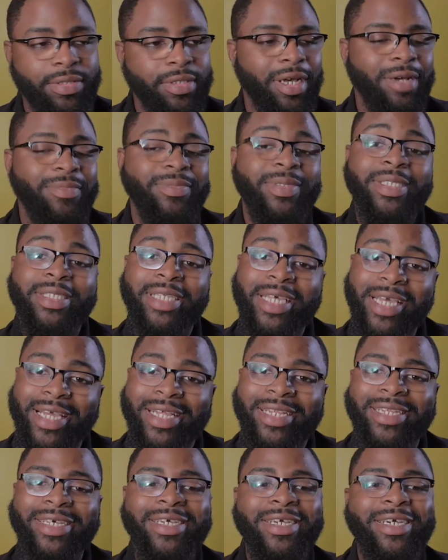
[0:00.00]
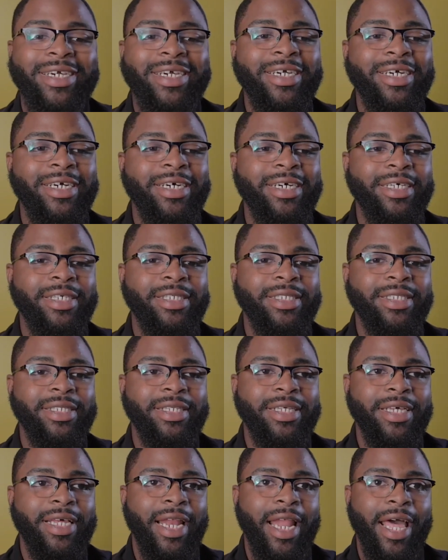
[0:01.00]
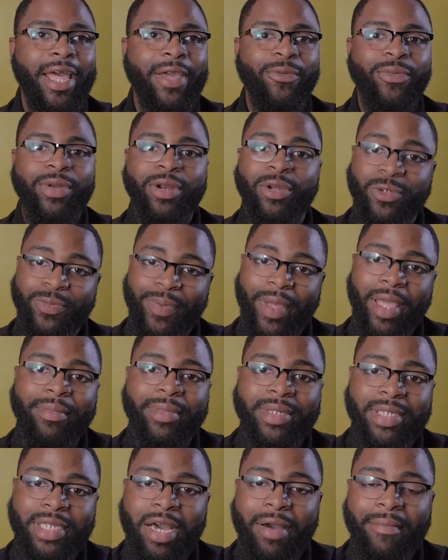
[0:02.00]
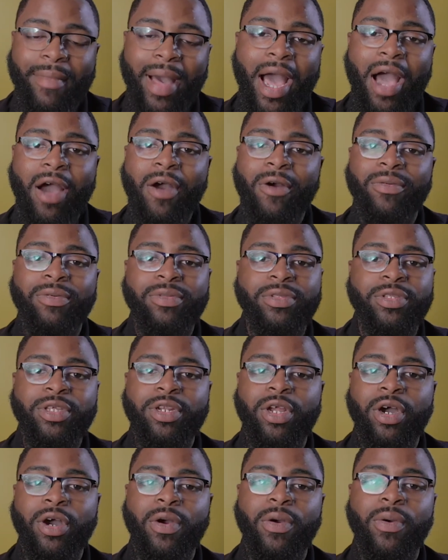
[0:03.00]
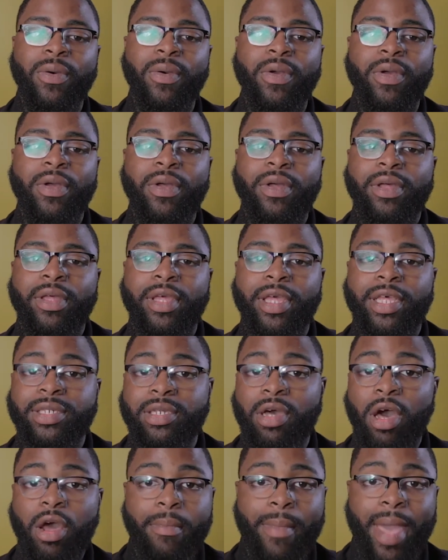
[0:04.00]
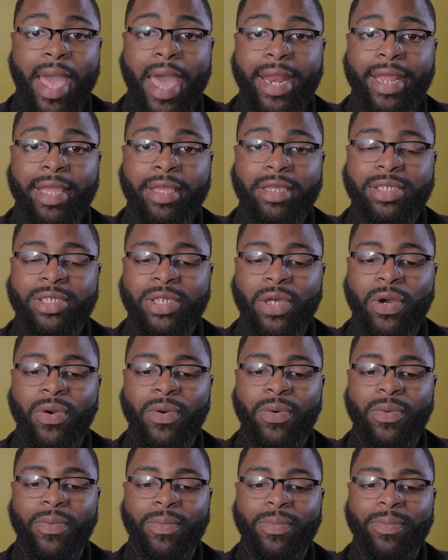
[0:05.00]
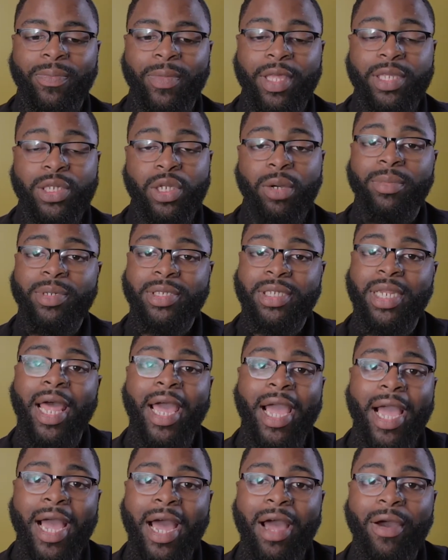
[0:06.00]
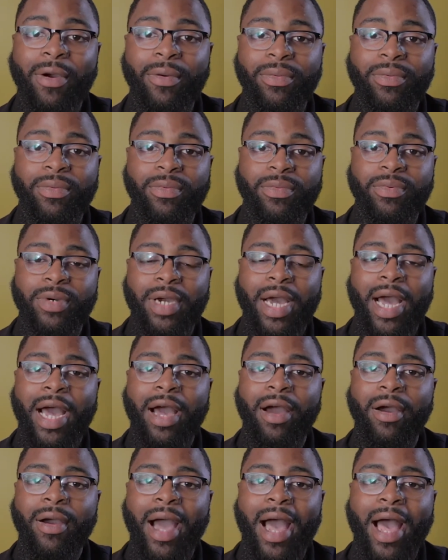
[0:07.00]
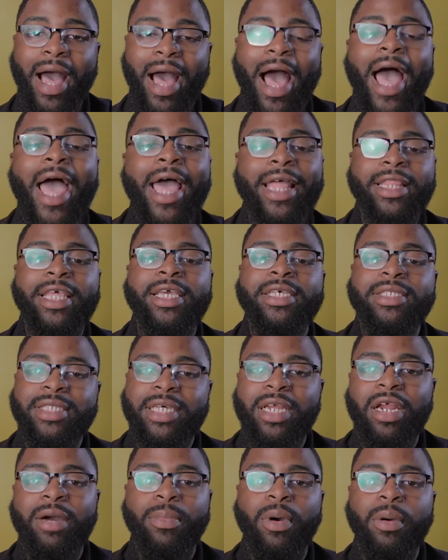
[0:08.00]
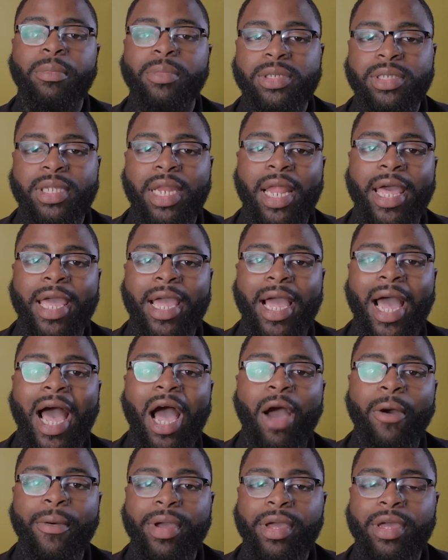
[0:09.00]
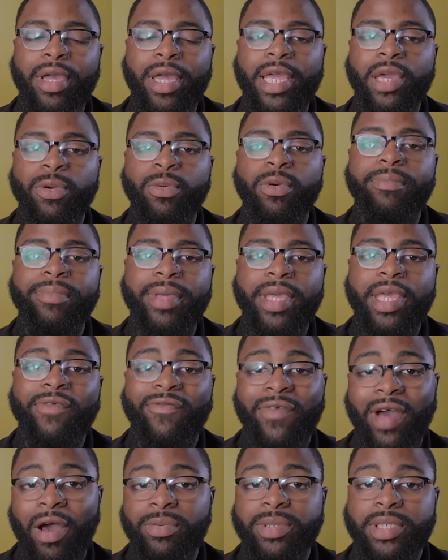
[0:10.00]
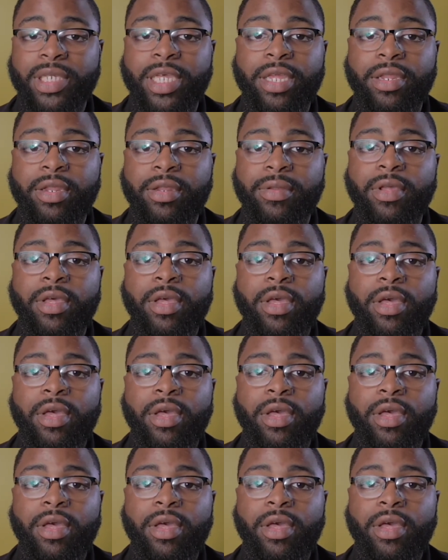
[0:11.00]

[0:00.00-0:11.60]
I'm set, because like when those payments come out, it's automatic. So it's almost like how I had things set up, almost like how it would be if I was getting